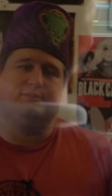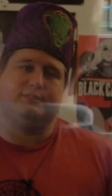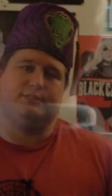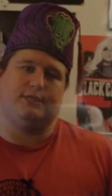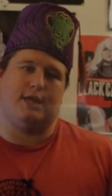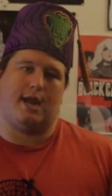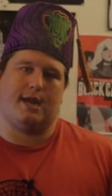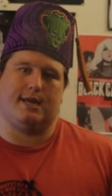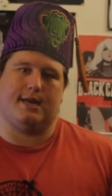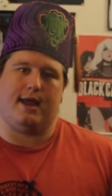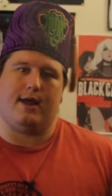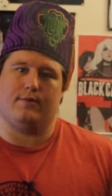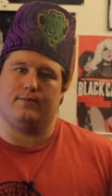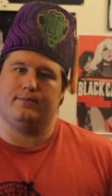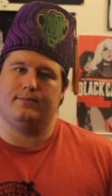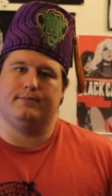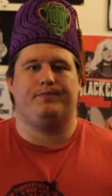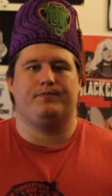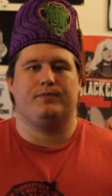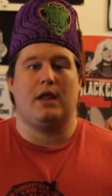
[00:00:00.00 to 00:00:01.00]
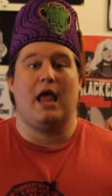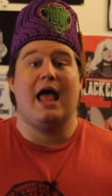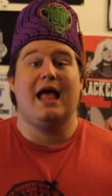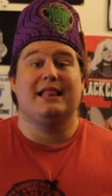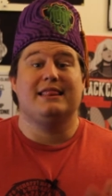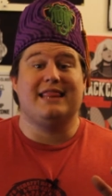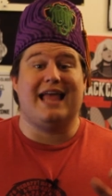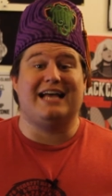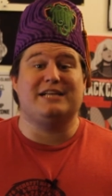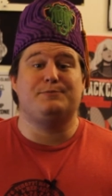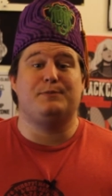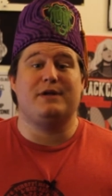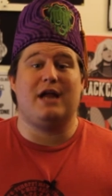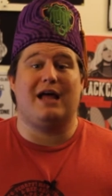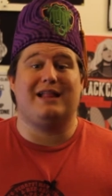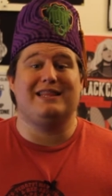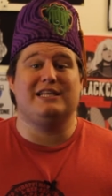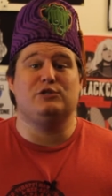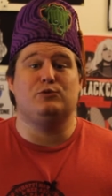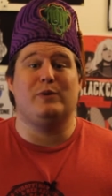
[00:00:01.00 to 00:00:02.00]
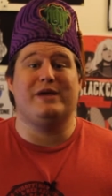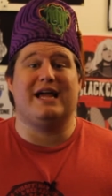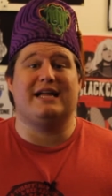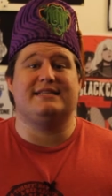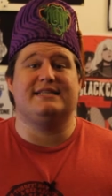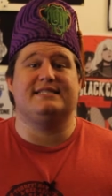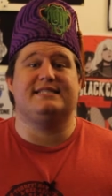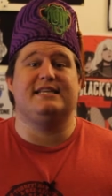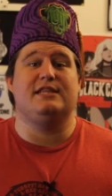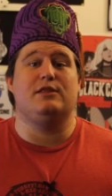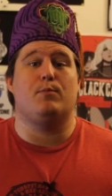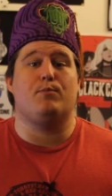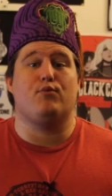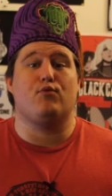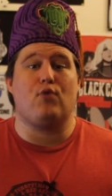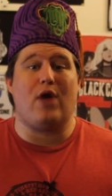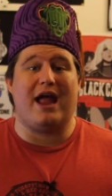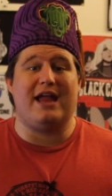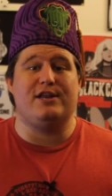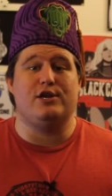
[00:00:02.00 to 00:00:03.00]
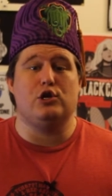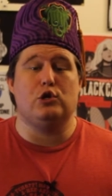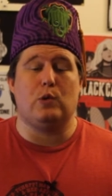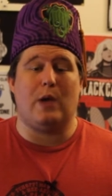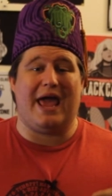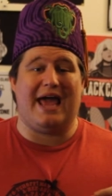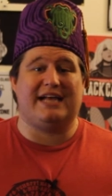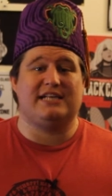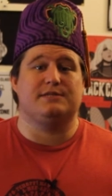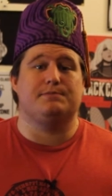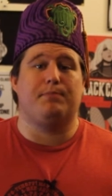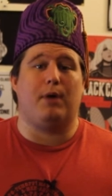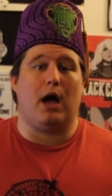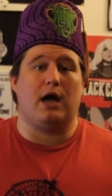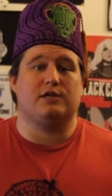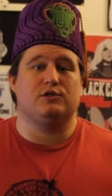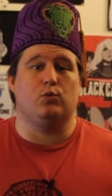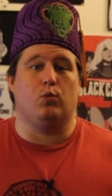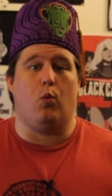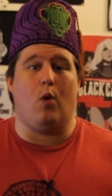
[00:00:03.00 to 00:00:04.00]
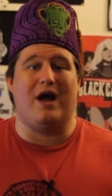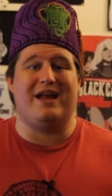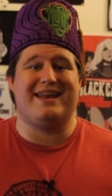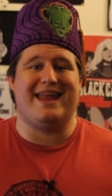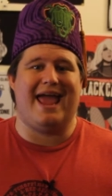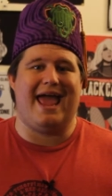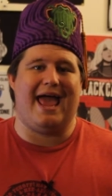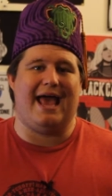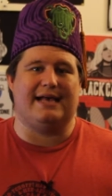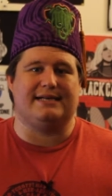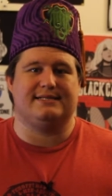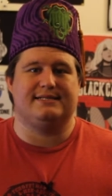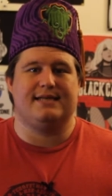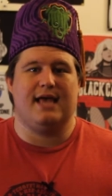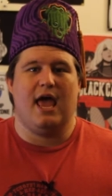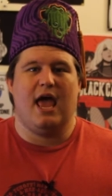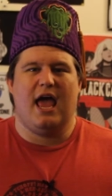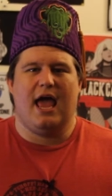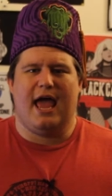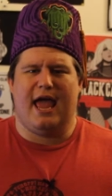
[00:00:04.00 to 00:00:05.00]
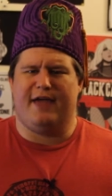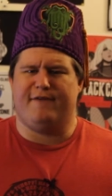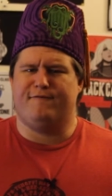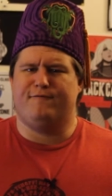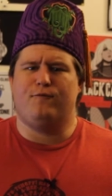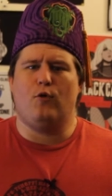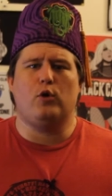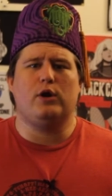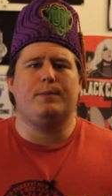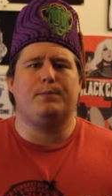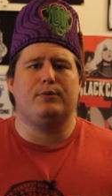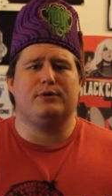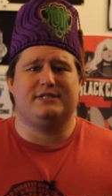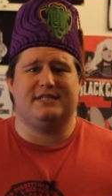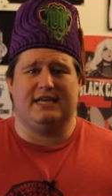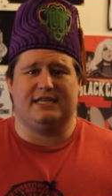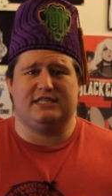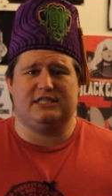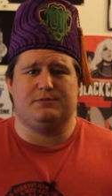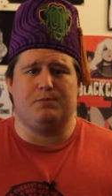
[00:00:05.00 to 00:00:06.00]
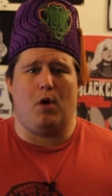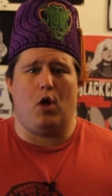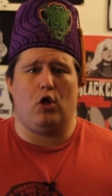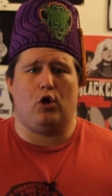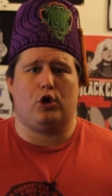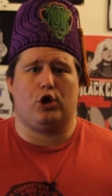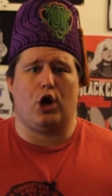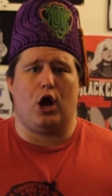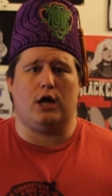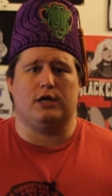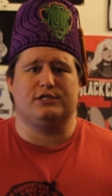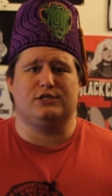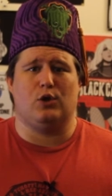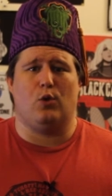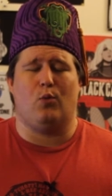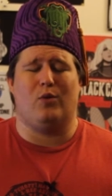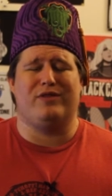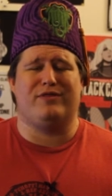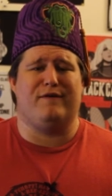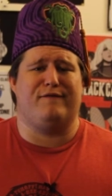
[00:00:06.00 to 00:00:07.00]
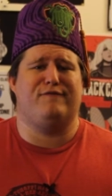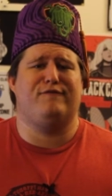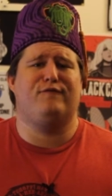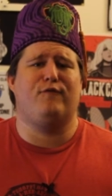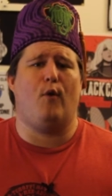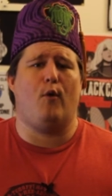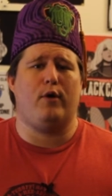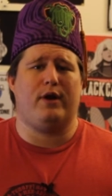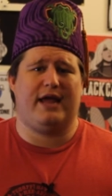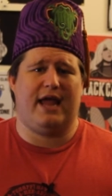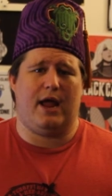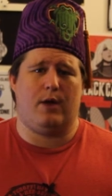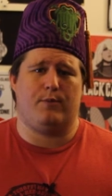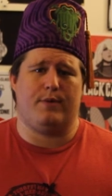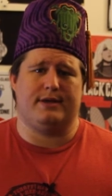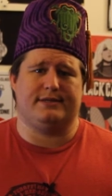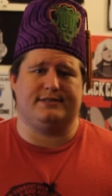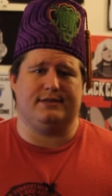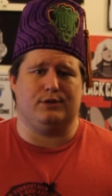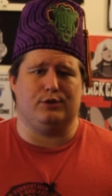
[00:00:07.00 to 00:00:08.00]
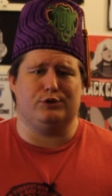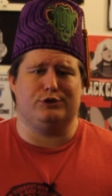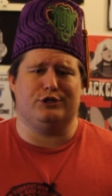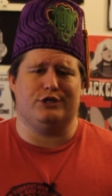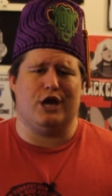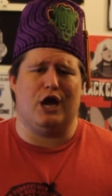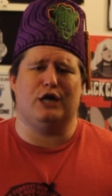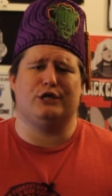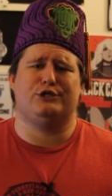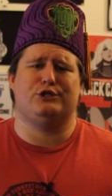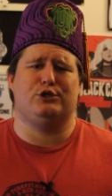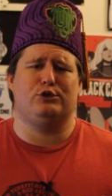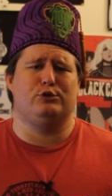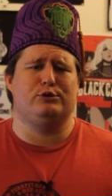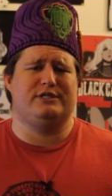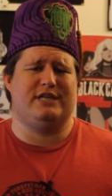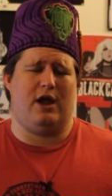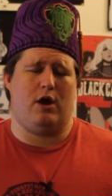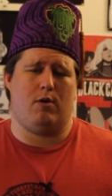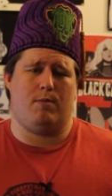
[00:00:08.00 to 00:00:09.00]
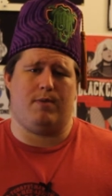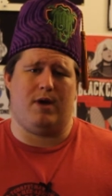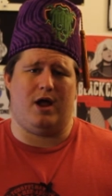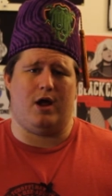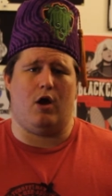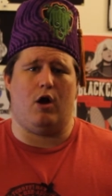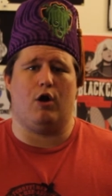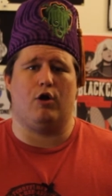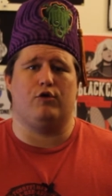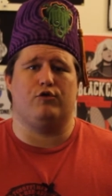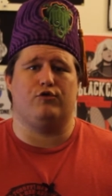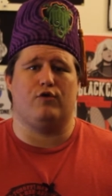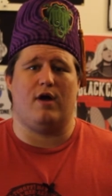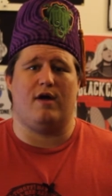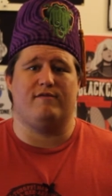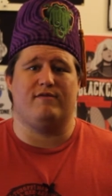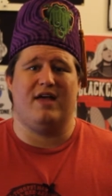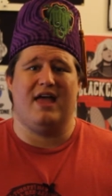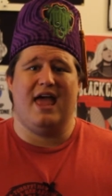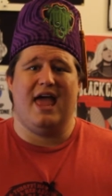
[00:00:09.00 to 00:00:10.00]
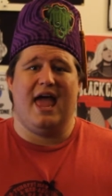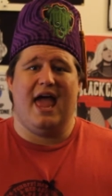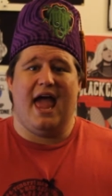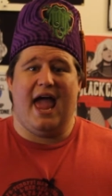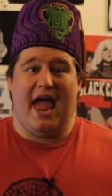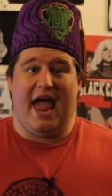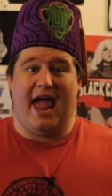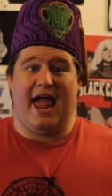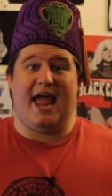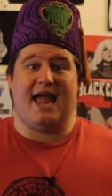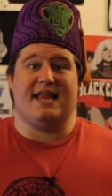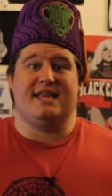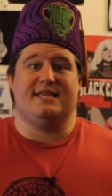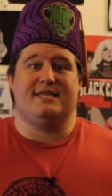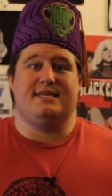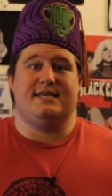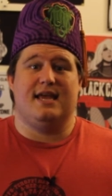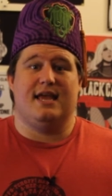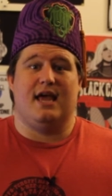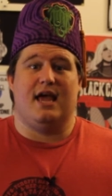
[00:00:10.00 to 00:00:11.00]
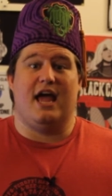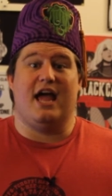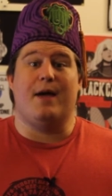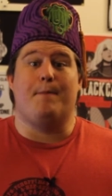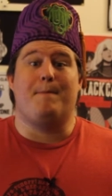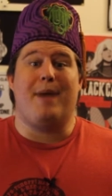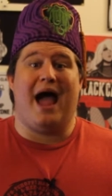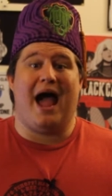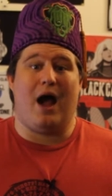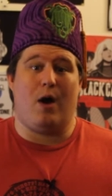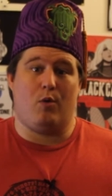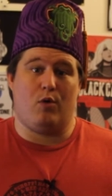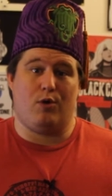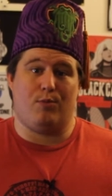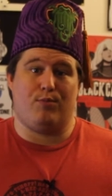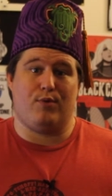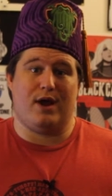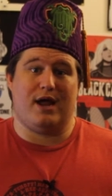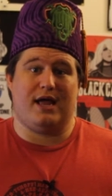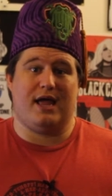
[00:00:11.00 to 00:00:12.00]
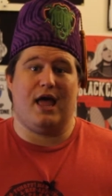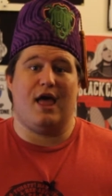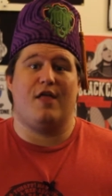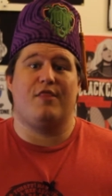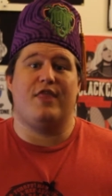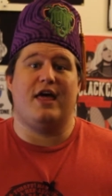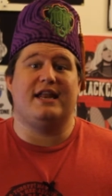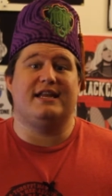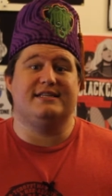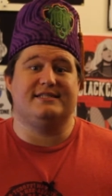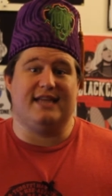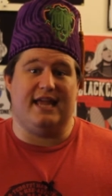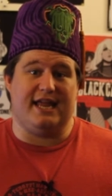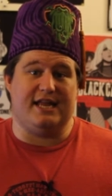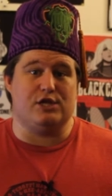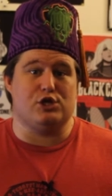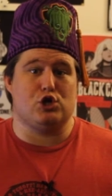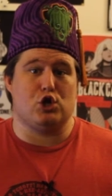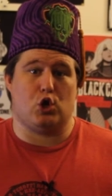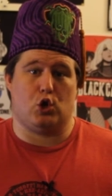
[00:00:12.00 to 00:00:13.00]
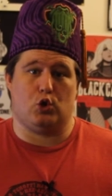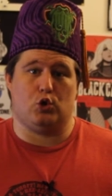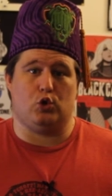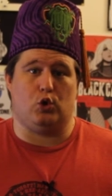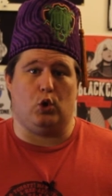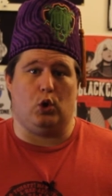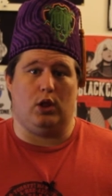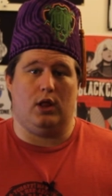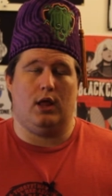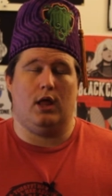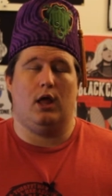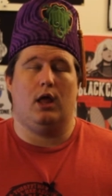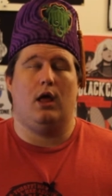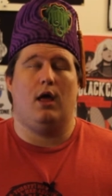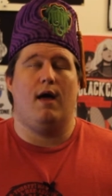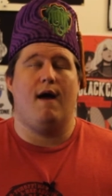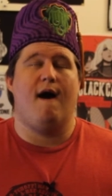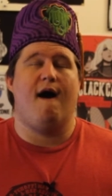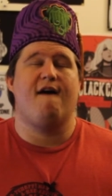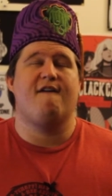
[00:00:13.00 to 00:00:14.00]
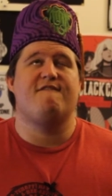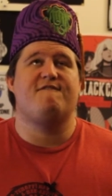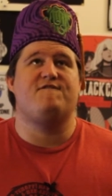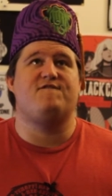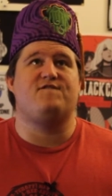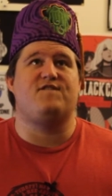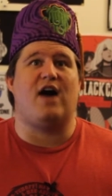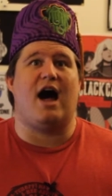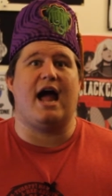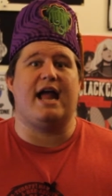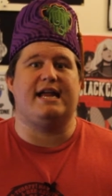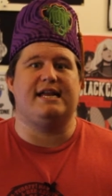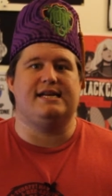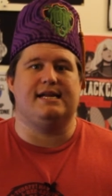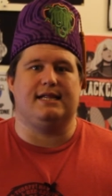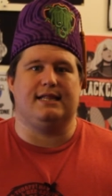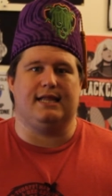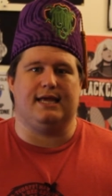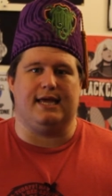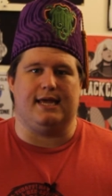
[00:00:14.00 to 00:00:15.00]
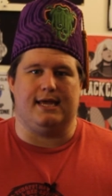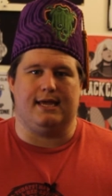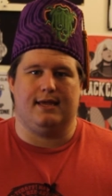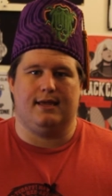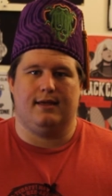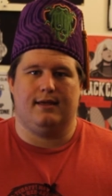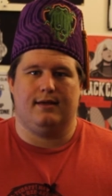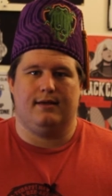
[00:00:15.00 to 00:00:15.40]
to check it out. Last but not least, we got to see the brand new Xbox One S, a forty percent smaller console with a four K resolution, a two terabyte hard drive, and a power brick that is internal. Finally.